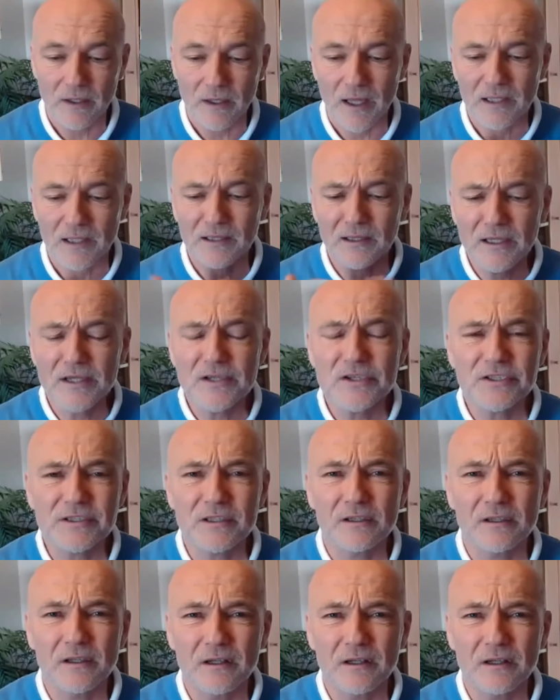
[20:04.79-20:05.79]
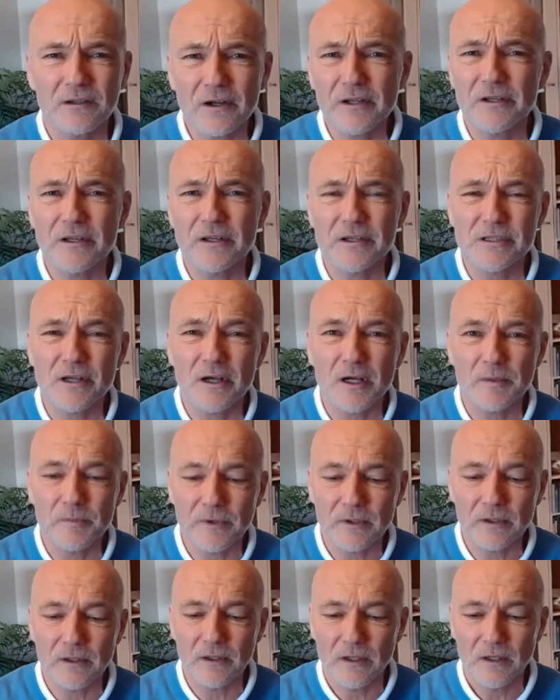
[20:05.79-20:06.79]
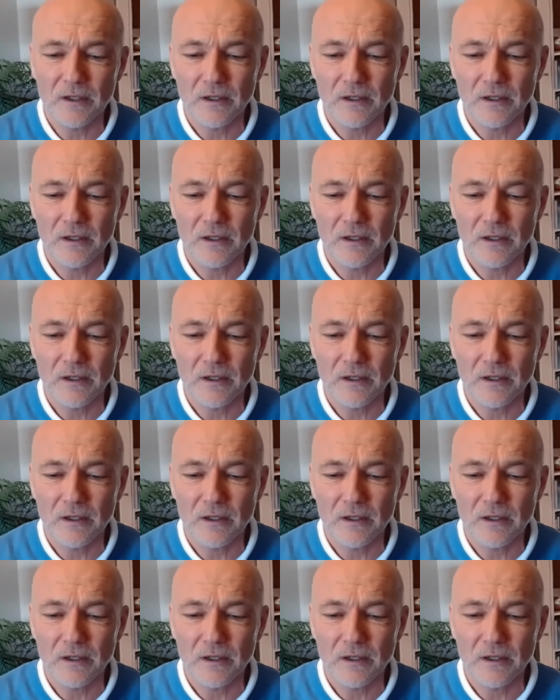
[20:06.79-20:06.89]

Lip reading: At least not a disciple